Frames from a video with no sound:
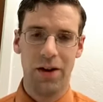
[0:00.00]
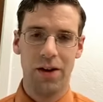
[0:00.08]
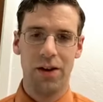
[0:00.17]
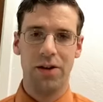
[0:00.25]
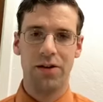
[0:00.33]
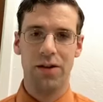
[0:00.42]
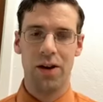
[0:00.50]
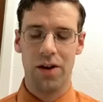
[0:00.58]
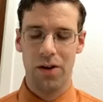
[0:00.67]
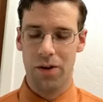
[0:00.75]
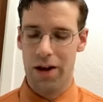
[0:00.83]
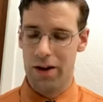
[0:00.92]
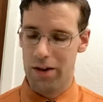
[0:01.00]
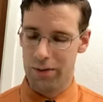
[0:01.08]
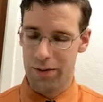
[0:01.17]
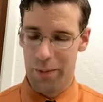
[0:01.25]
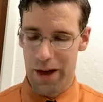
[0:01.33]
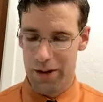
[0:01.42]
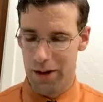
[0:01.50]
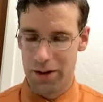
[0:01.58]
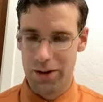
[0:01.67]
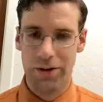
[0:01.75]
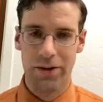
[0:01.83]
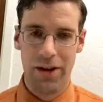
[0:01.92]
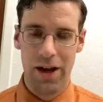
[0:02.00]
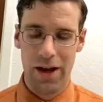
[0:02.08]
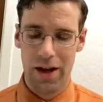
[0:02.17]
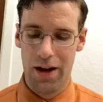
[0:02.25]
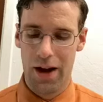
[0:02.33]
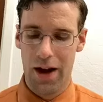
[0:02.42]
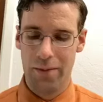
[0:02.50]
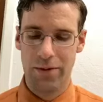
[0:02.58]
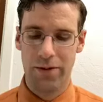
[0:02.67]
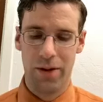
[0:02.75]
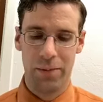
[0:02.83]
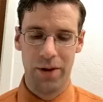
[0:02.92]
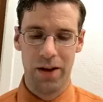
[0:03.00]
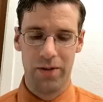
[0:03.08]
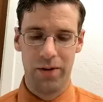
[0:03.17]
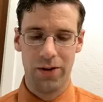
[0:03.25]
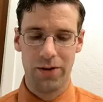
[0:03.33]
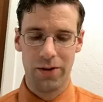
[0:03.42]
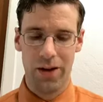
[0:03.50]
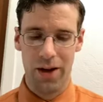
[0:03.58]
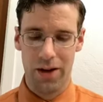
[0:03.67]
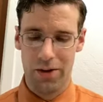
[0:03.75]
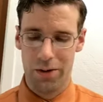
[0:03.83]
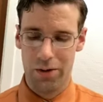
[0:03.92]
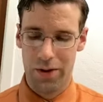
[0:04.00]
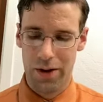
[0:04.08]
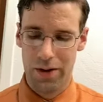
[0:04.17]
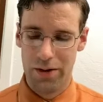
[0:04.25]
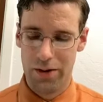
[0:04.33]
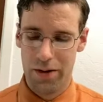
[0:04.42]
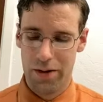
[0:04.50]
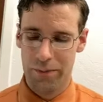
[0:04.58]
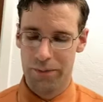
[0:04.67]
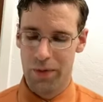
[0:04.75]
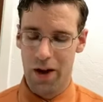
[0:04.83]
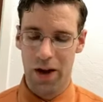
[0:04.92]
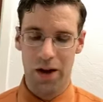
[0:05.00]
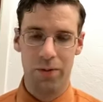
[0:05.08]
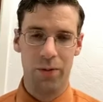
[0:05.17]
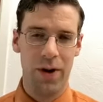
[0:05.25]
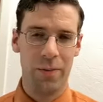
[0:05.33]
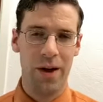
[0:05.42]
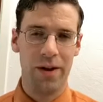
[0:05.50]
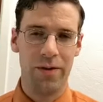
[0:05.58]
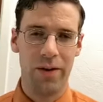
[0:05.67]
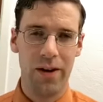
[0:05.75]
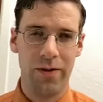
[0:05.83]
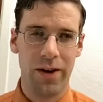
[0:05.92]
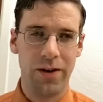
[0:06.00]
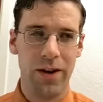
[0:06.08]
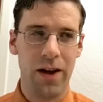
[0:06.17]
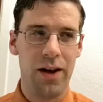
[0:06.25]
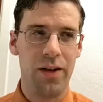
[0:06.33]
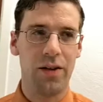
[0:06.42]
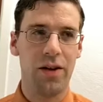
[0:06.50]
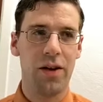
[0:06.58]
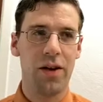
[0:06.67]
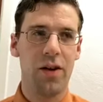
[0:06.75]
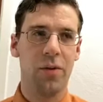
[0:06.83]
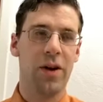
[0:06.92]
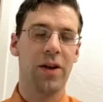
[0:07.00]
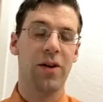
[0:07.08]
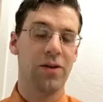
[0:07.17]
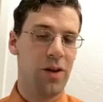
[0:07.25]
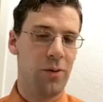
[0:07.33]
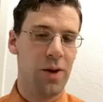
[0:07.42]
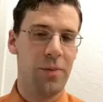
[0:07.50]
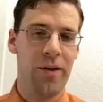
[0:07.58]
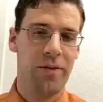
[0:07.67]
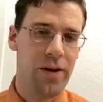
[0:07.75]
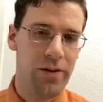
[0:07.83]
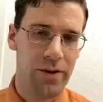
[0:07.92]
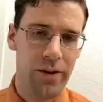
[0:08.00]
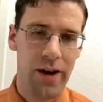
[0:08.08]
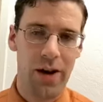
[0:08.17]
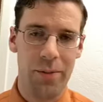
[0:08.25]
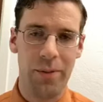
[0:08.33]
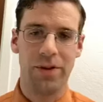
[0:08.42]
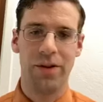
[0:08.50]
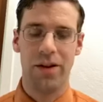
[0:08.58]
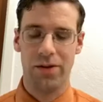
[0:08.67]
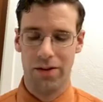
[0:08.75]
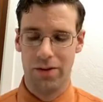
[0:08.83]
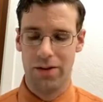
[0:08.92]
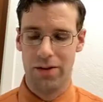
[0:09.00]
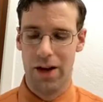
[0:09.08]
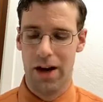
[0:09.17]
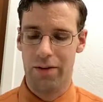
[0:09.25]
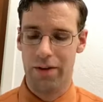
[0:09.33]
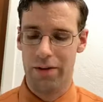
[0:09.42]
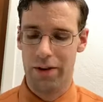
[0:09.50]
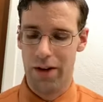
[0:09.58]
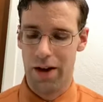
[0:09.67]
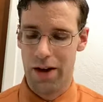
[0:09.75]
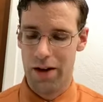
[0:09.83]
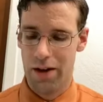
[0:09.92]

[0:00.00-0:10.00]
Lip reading: So for my closer today, I'm just going to play a verse and chorus of one of my favorite, using one of my favorite reharmonizations that I've ever done.